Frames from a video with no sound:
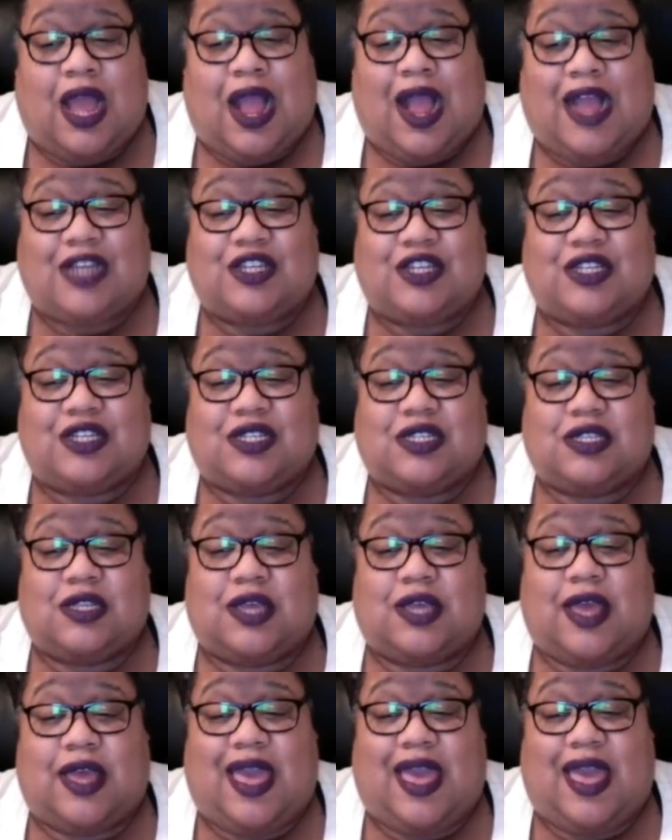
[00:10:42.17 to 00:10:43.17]
I just
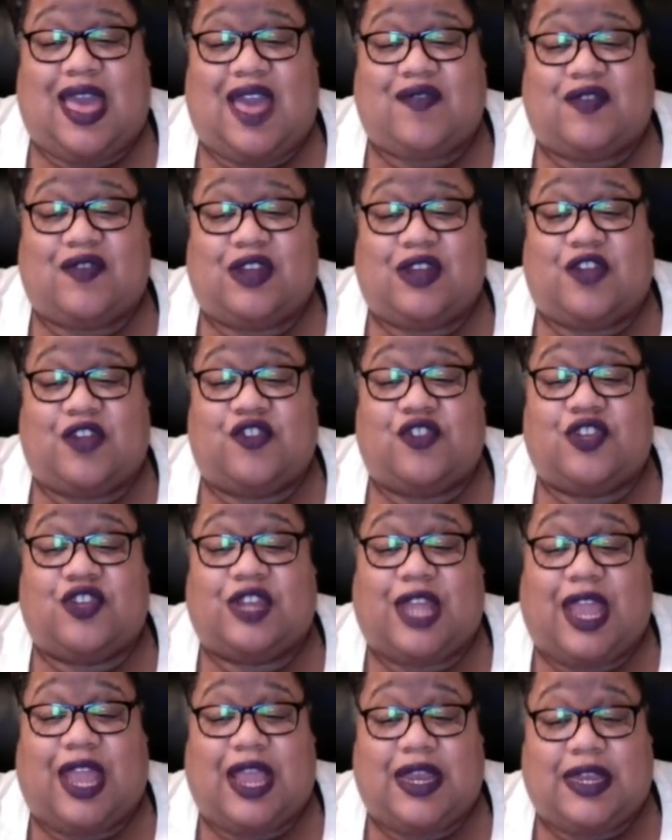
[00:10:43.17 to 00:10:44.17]
have an
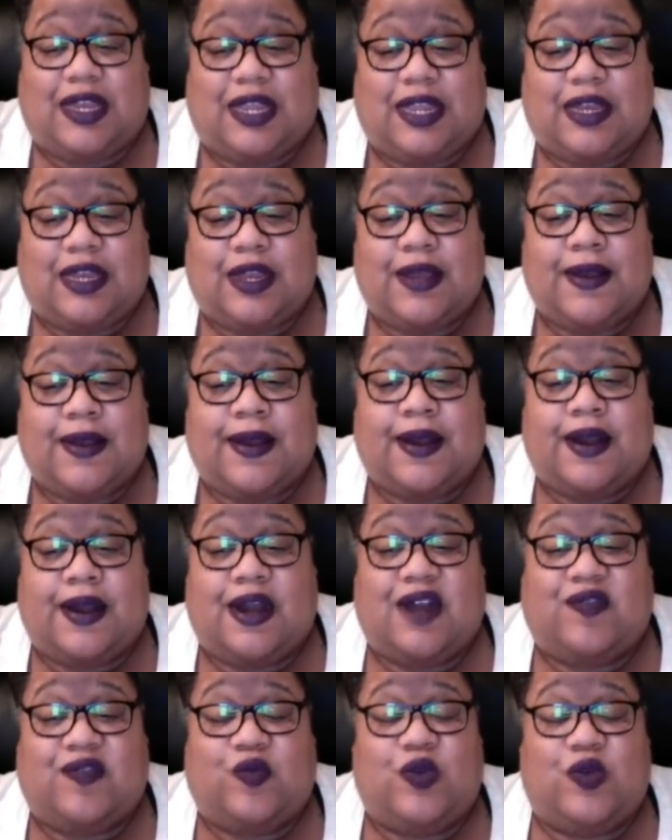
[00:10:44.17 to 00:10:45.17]
understanding
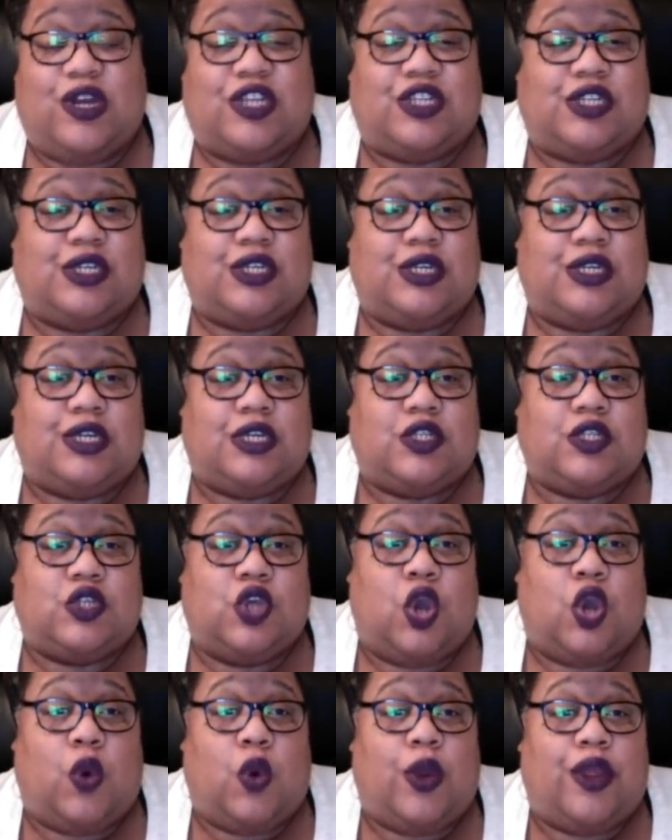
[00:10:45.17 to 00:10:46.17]
of what she is
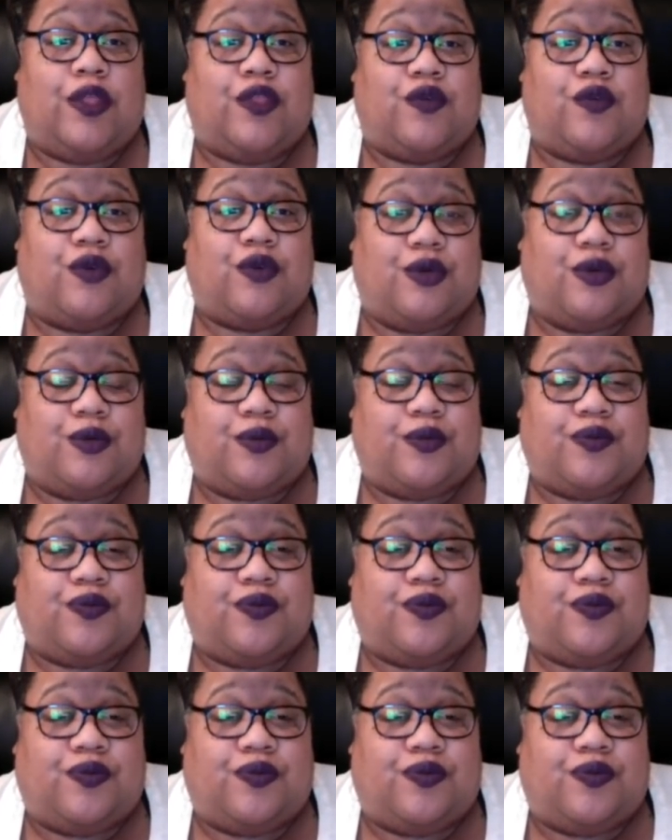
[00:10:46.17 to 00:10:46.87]
going through.